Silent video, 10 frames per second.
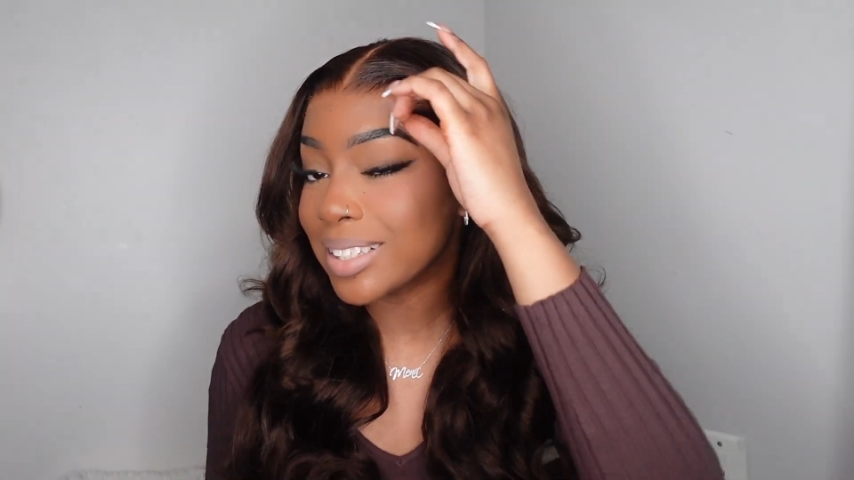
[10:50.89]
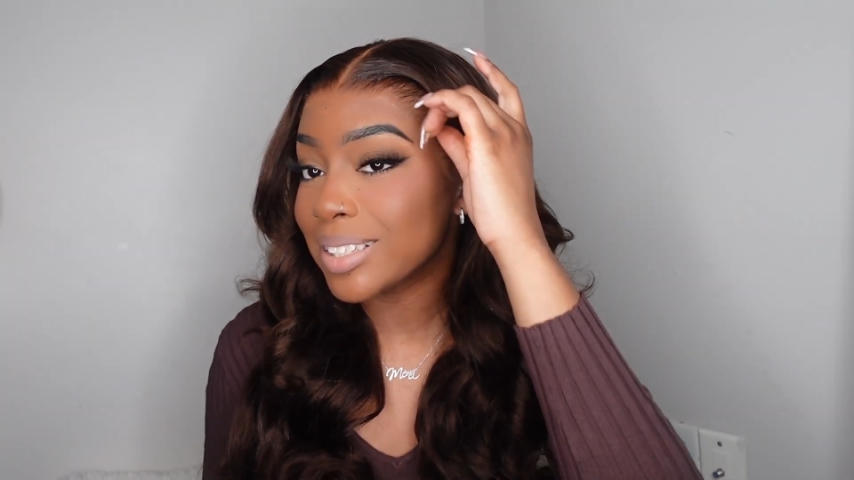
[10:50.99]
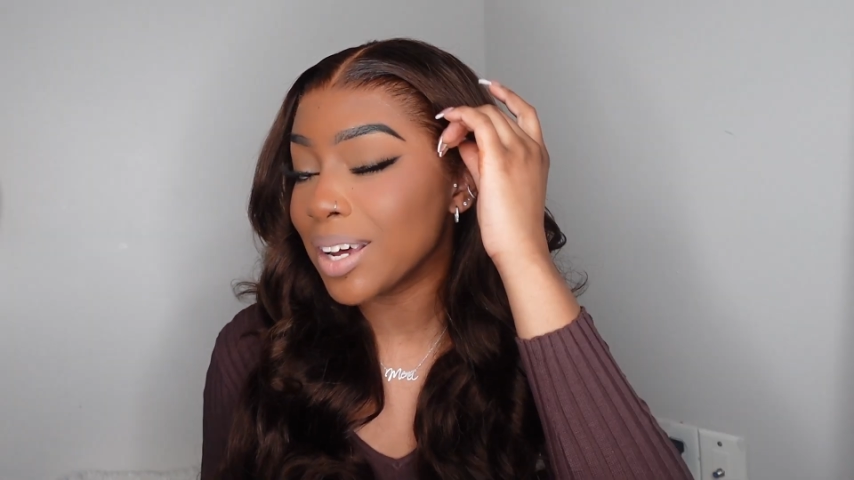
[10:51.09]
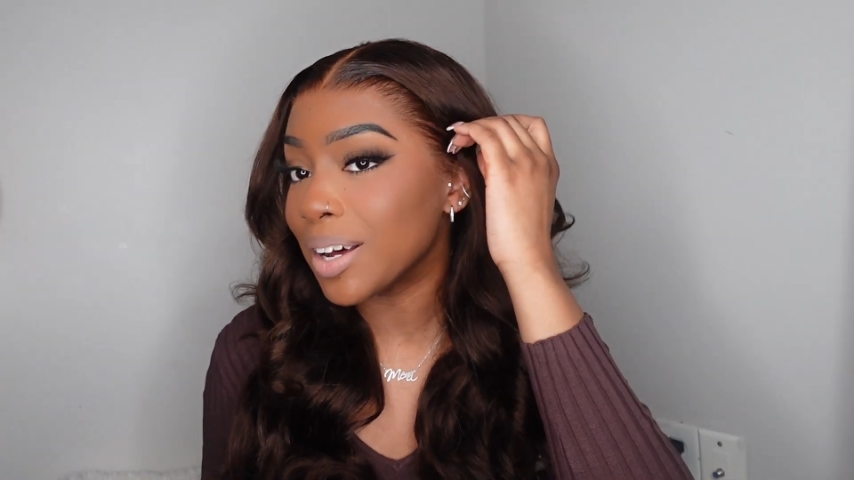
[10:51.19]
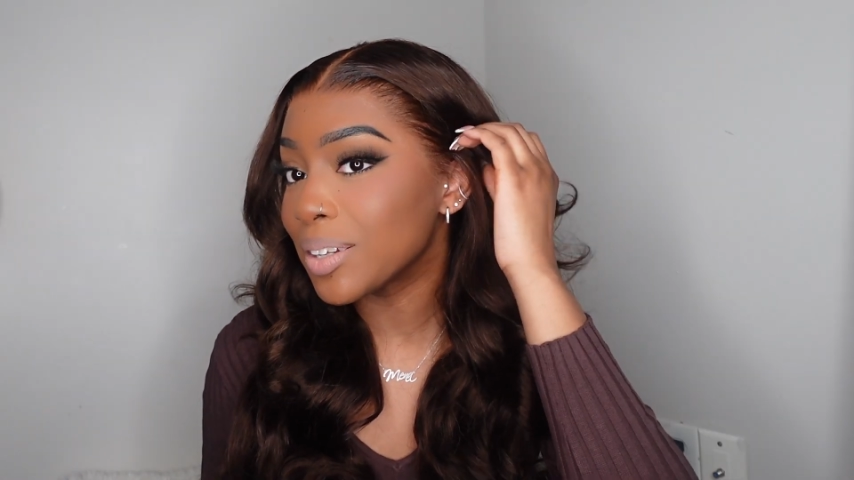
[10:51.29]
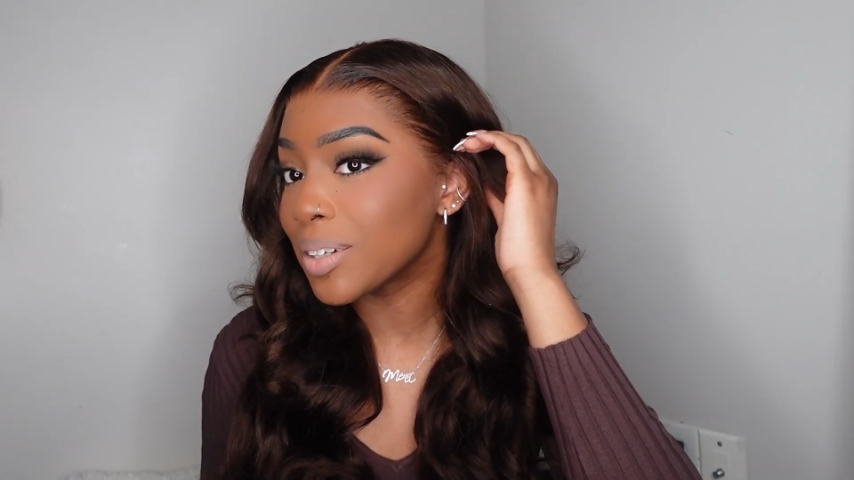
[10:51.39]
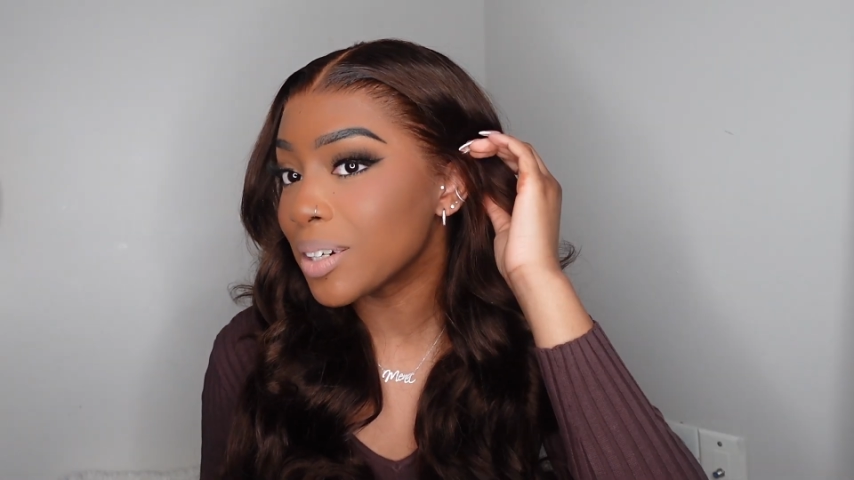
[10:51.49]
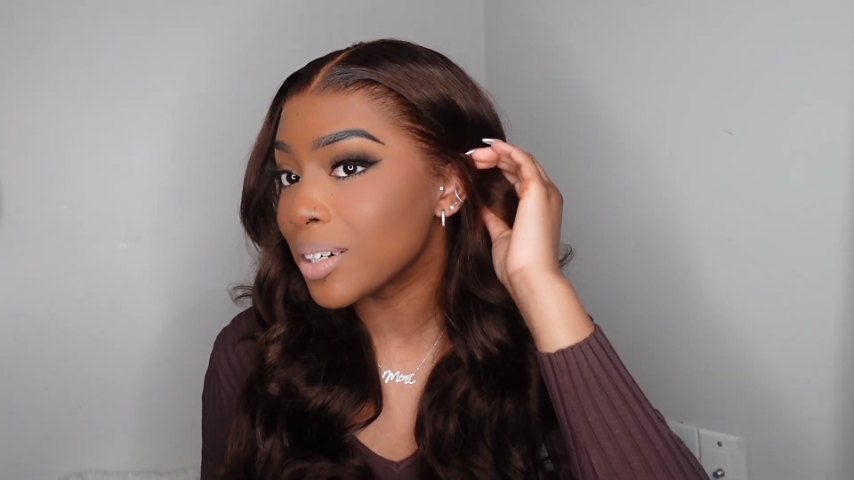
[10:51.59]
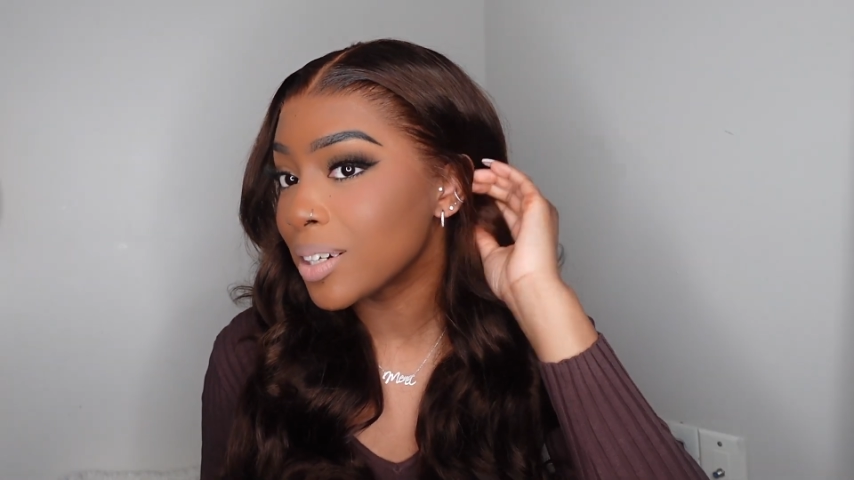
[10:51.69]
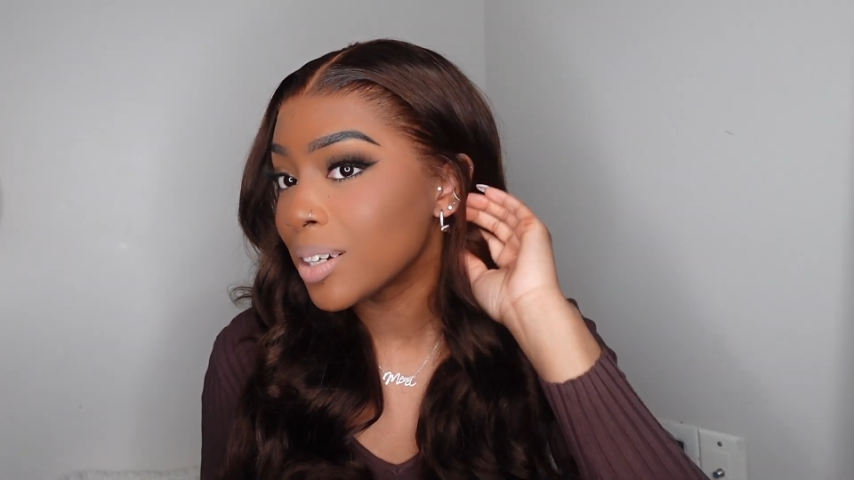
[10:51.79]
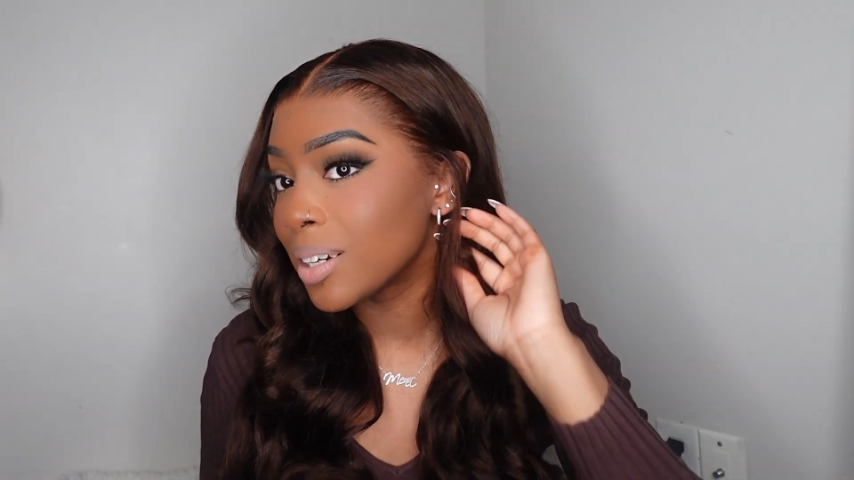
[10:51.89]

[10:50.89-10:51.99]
color.